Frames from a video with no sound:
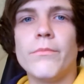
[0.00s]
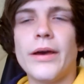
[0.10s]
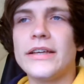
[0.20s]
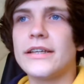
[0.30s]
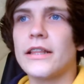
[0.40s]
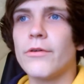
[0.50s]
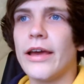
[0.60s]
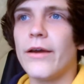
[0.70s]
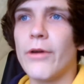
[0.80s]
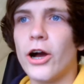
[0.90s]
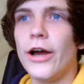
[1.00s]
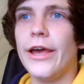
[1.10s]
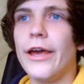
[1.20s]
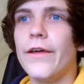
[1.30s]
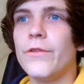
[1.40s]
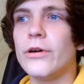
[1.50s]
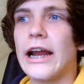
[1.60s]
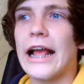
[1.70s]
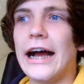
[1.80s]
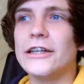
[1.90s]
basically we, we got here and there was a
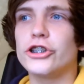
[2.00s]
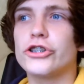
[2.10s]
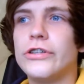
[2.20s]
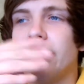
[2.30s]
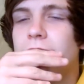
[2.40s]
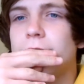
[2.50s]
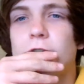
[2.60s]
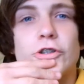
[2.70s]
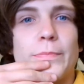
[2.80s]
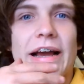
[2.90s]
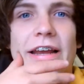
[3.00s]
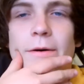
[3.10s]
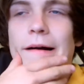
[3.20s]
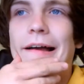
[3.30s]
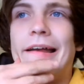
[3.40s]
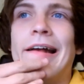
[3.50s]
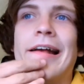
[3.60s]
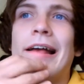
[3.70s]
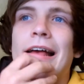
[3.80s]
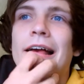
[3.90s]
guy just just packing away,
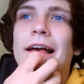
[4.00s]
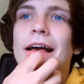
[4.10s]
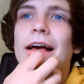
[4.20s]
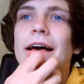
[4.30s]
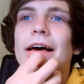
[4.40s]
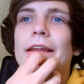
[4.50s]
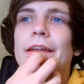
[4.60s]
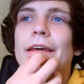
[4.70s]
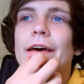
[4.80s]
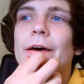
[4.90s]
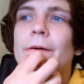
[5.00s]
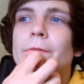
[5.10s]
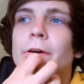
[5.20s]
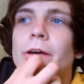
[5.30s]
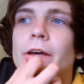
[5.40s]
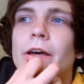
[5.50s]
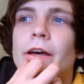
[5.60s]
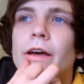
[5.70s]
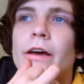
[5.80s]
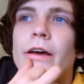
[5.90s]
and uh,
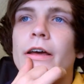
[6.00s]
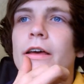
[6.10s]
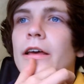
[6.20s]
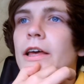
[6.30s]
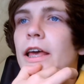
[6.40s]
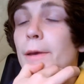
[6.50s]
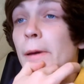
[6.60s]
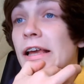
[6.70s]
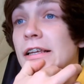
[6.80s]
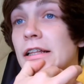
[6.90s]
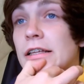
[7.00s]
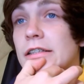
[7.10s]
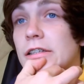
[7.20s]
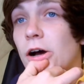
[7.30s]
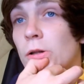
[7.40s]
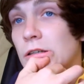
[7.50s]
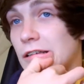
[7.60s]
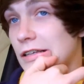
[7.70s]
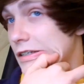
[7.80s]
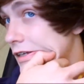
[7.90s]
he basically told us
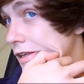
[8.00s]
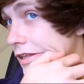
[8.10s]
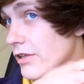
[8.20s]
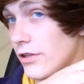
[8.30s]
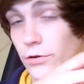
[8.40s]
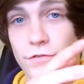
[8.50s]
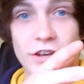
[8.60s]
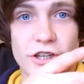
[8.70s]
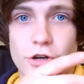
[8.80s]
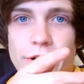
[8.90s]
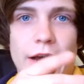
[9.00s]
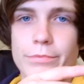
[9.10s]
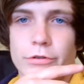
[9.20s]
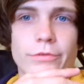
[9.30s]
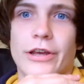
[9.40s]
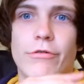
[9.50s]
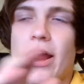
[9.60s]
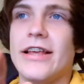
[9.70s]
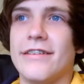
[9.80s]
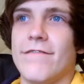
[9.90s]
his, that there were fish going absolutely
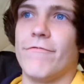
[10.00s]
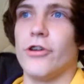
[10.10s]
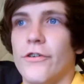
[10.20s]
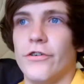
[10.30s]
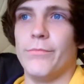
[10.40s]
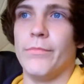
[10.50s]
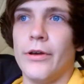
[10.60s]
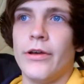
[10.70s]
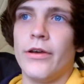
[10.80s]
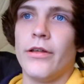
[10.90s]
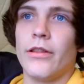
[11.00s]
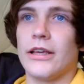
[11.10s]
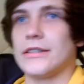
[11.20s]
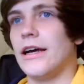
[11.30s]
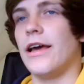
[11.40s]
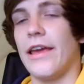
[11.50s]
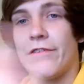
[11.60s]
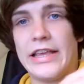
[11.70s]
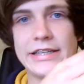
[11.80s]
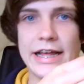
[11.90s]
crazy in front of him last night. He,
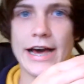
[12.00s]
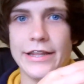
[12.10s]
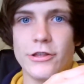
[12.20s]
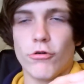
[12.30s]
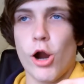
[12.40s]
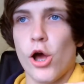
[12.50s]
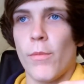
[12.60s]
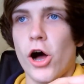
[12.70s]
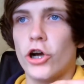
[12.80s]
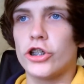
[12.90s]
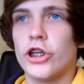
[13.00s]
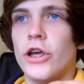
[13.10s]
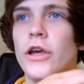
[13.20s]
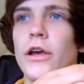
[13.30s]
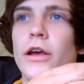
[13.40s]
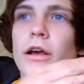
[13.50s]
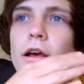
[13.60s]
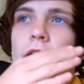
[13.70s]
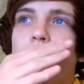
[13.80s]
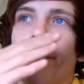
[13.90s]
he started in the Royal Box
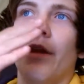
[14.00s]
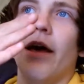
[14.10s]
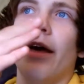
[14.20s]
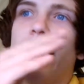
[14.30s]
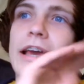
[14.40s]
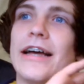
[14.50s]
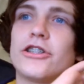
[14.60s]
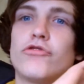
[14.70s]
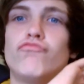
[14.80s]
and uh, he cast